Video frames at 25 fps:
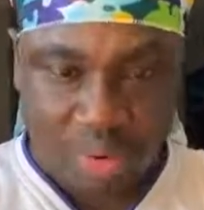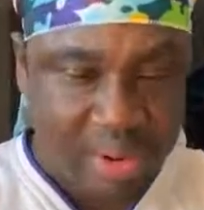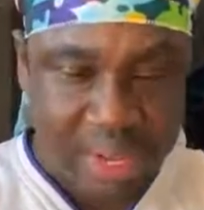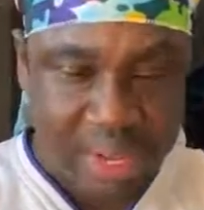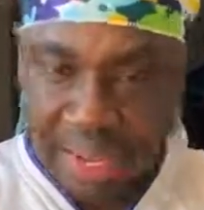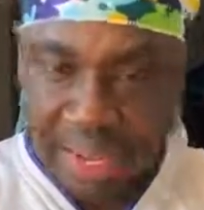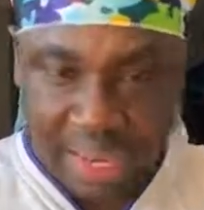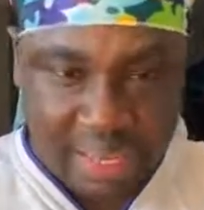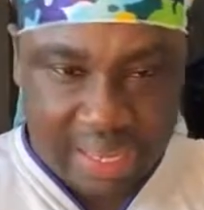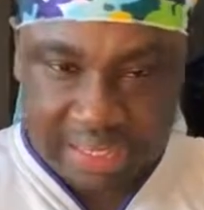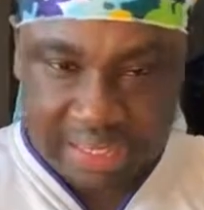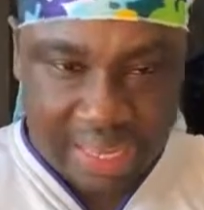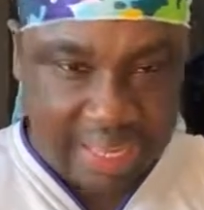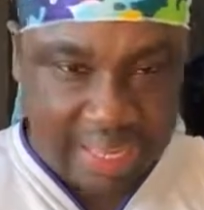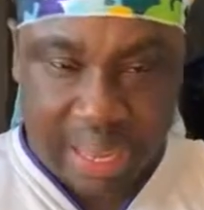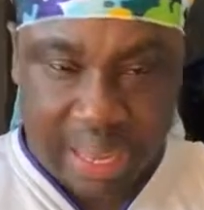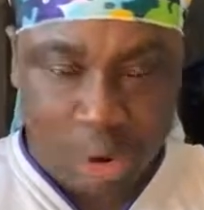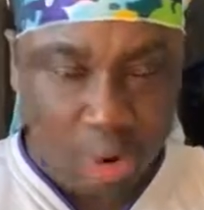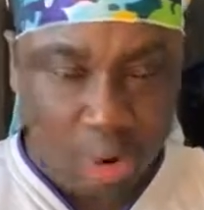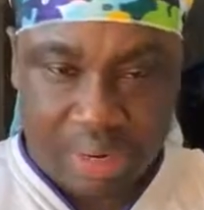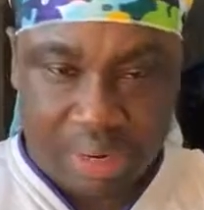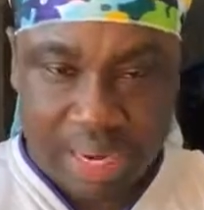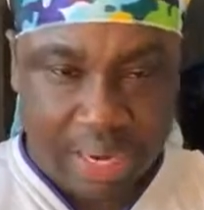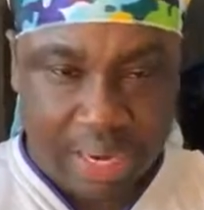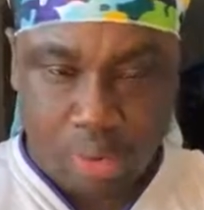Into any
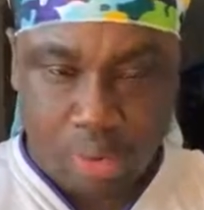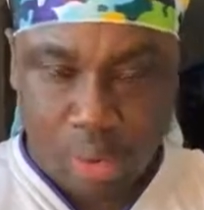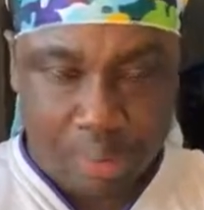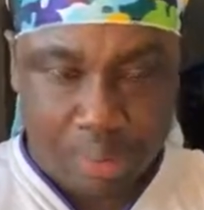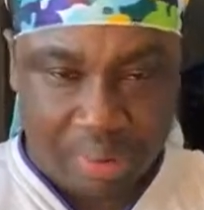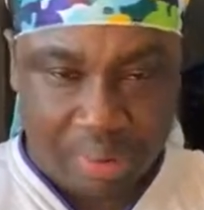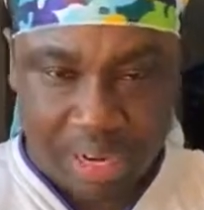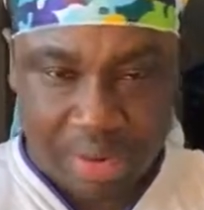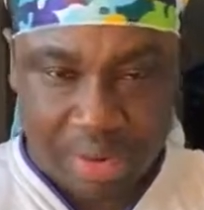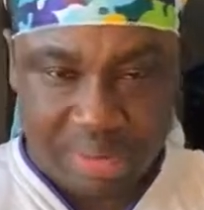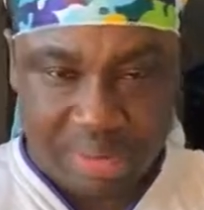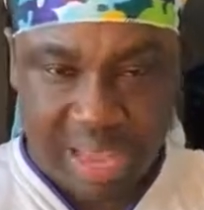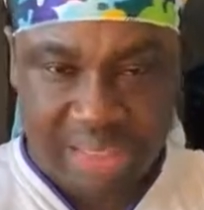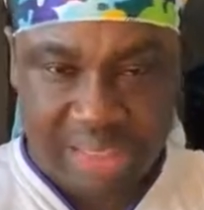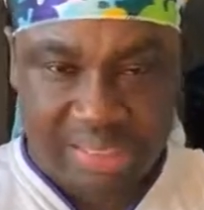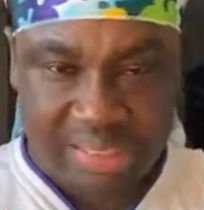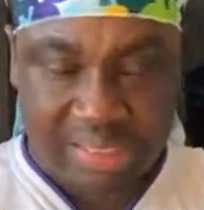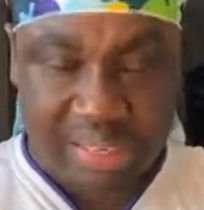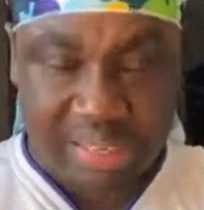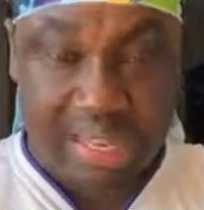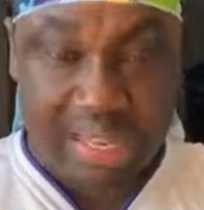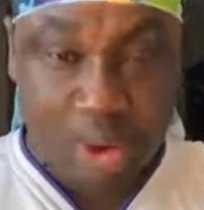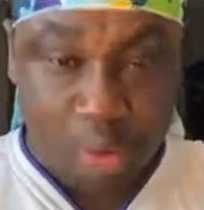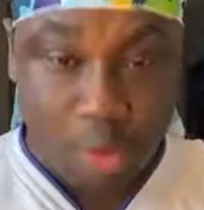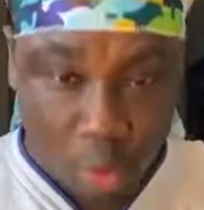ordinary company, yes, say
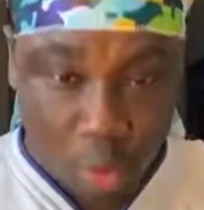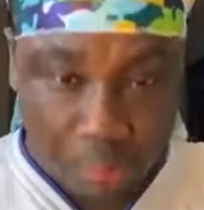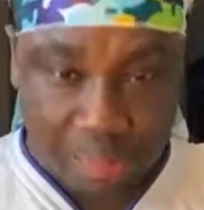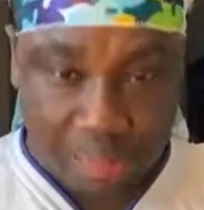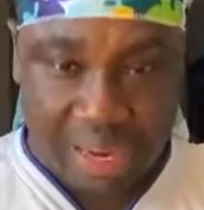your company,